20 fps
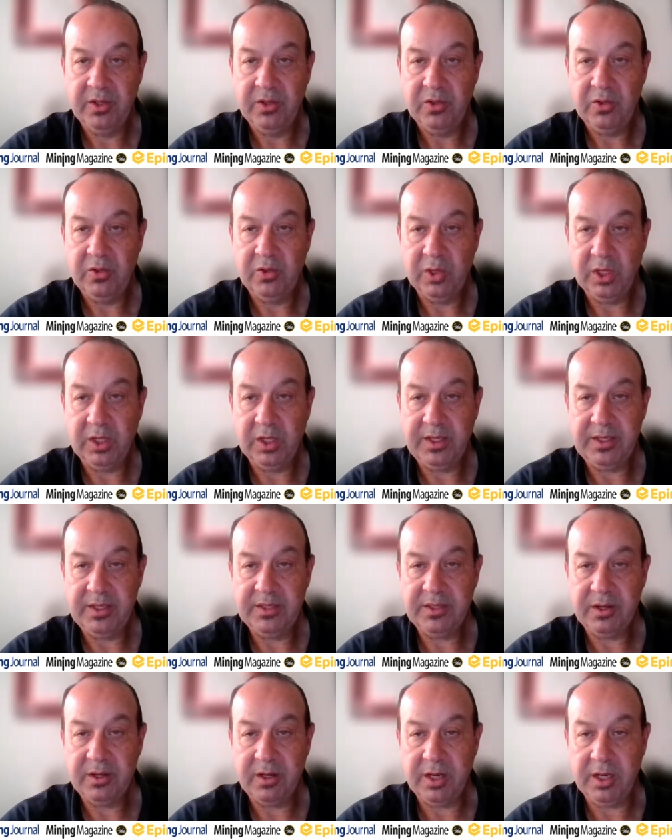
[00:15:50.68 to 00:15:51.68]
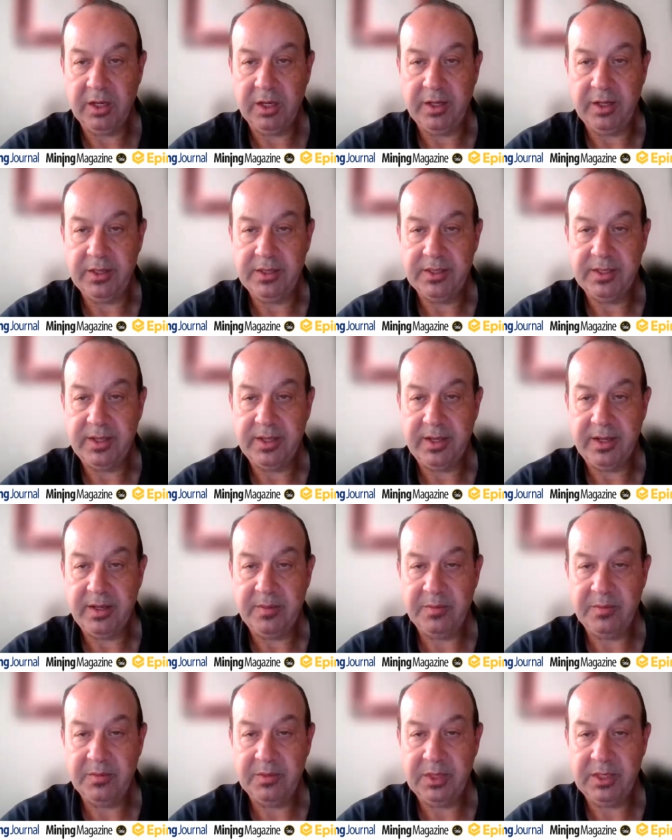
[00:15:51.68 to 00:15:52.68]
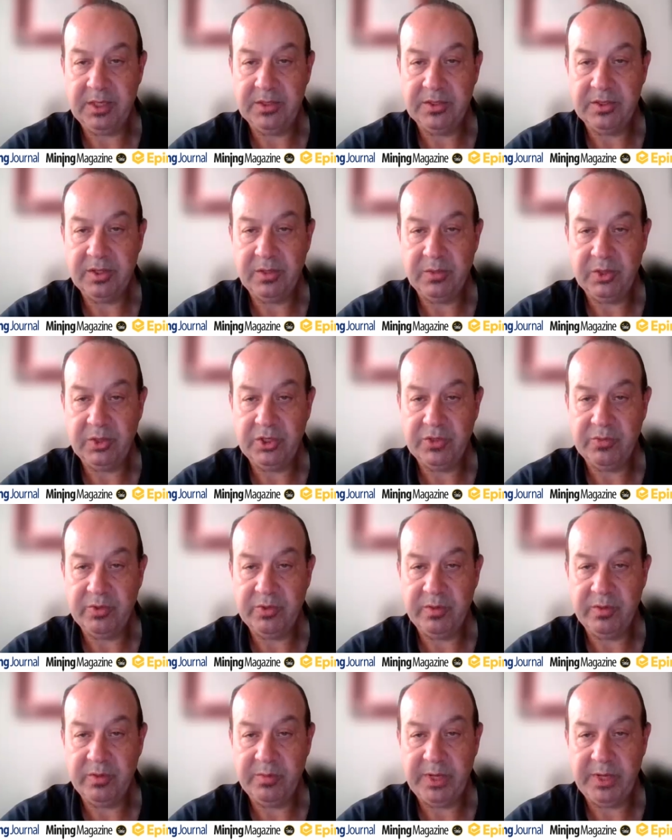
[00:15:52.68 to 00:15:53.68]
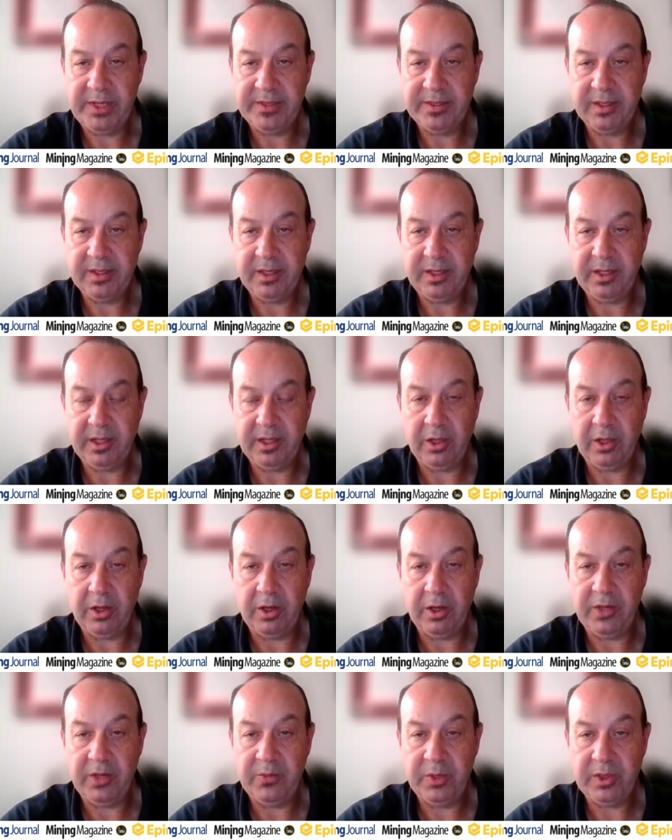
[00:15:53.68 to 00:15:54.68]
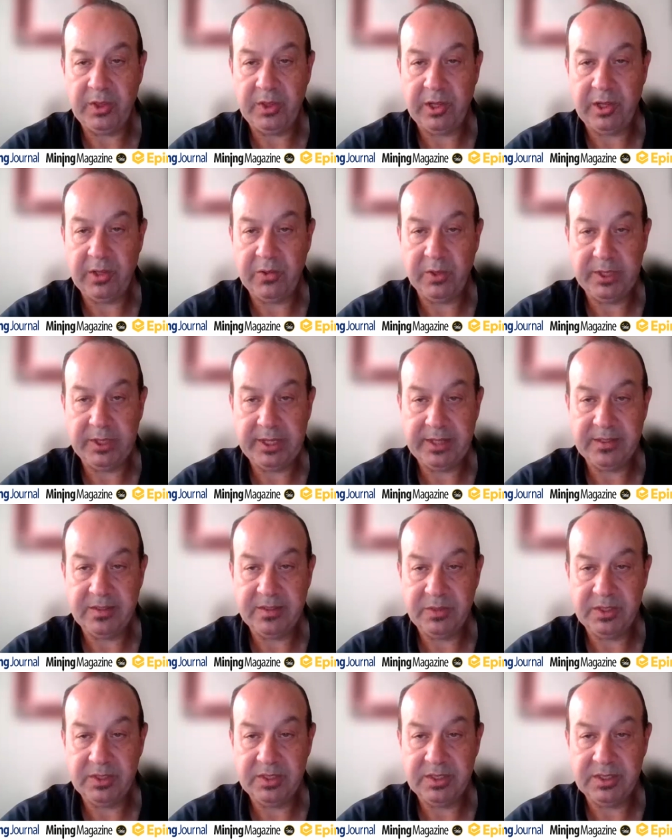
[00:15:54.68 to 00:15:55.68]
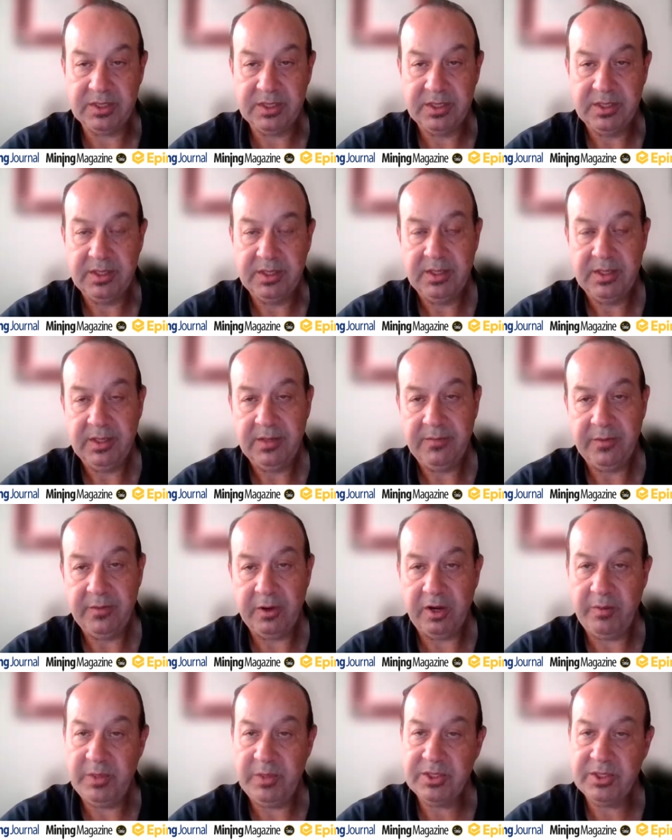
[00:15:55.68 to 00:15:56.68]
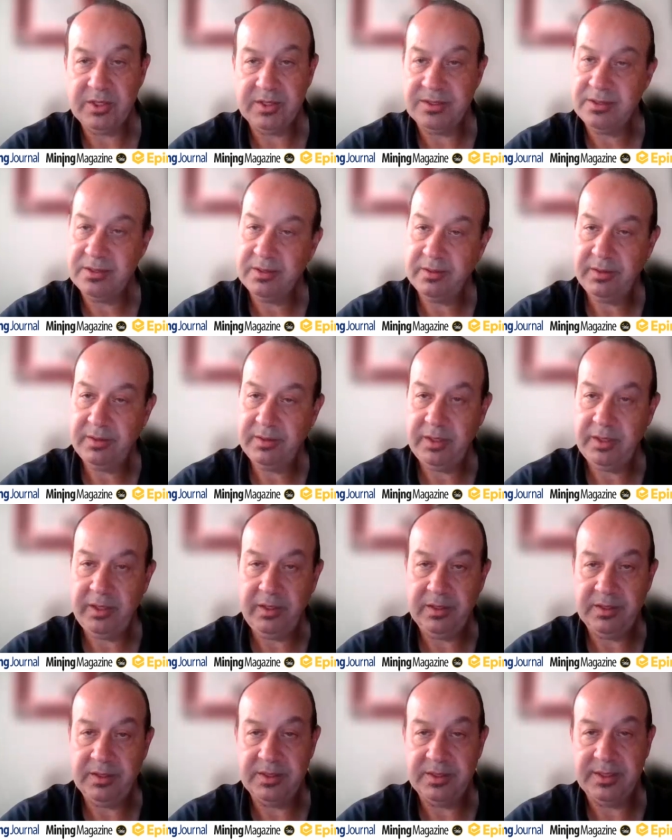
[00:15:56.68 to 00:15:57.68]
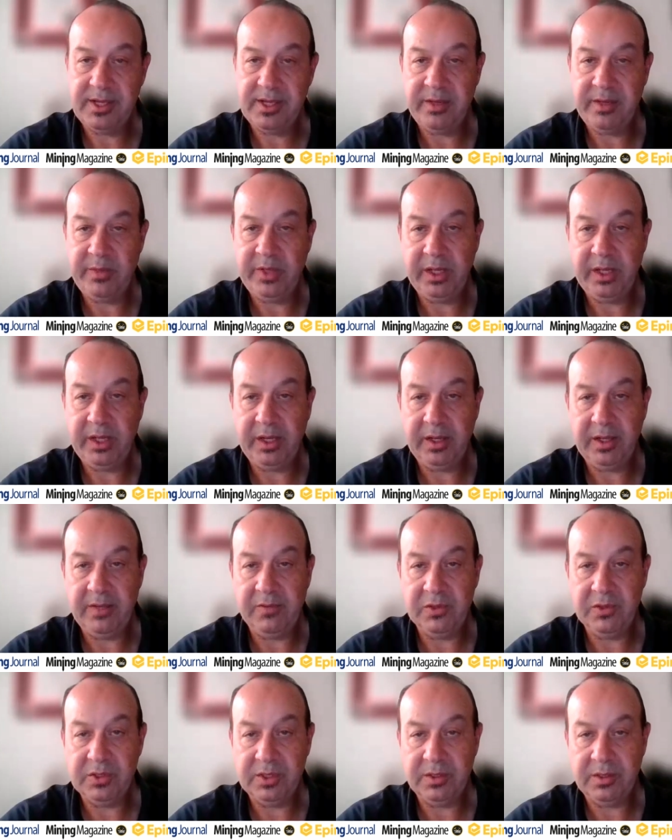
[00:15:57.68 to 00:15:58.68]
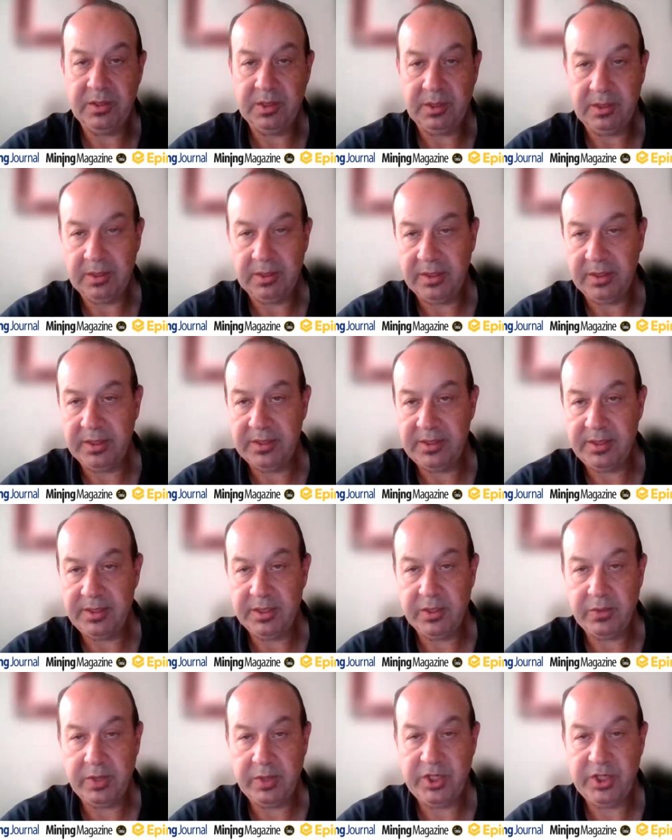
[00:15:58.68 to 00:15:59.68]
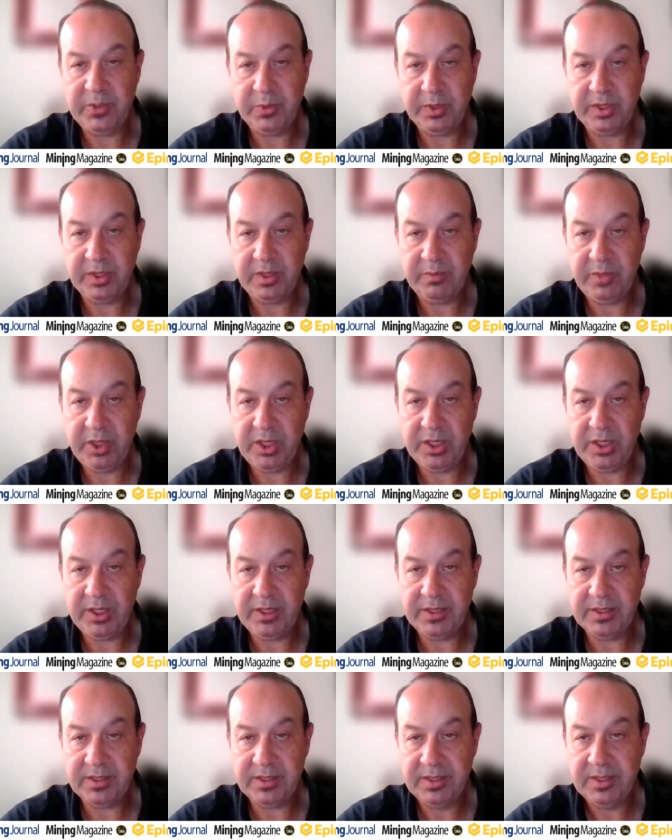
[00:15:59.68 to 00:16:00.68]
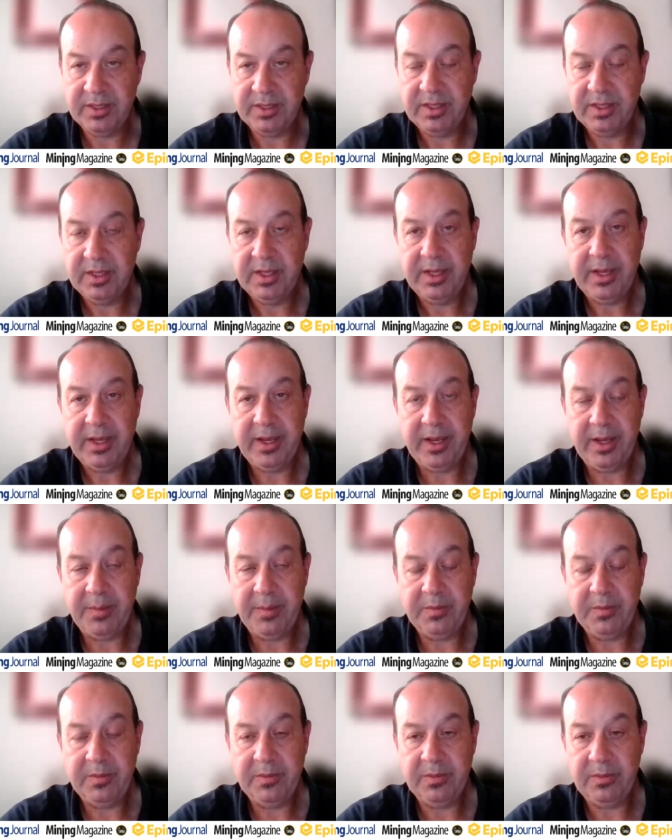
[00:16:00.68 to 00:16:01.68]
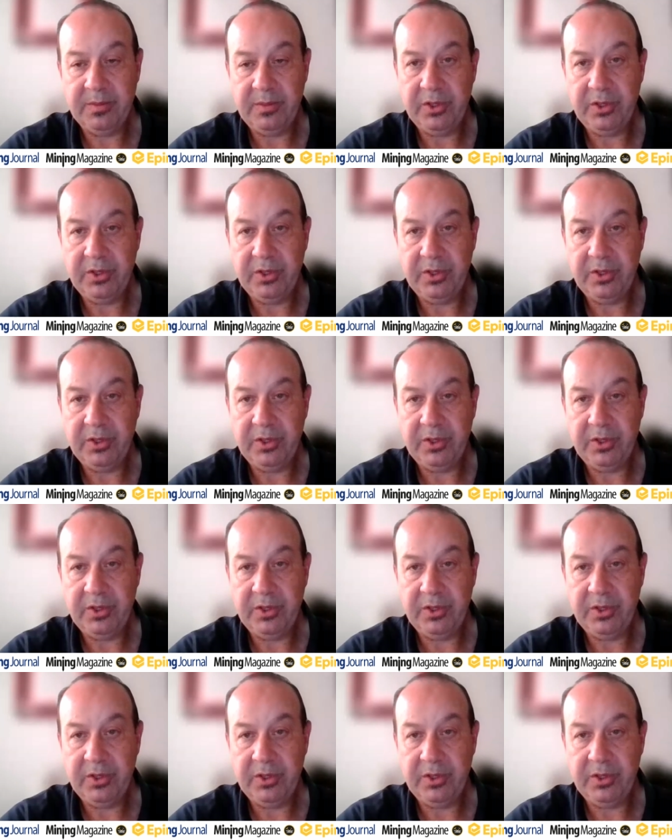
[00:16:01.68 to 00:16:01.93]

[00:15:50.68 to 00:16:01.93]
all of these guidelines. Um, and so, which were basically aligned with local customers environments because the sustainability levels and, and, I guess integration with communities, um, you